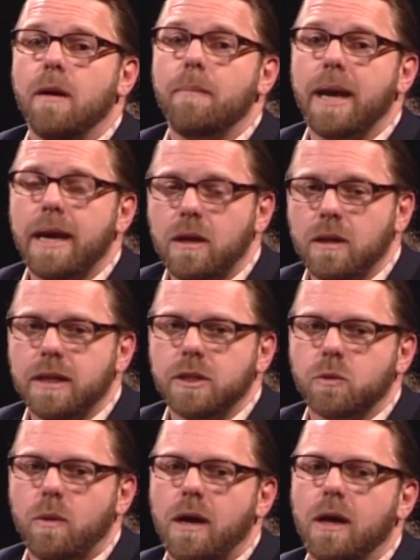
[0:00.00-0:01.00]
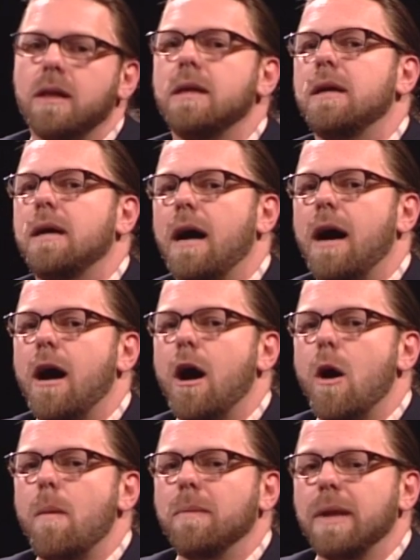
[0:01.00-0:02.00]
panel as well
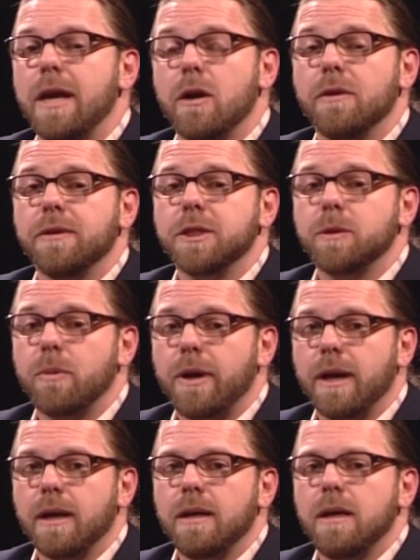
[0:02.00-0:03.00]
later in the spring.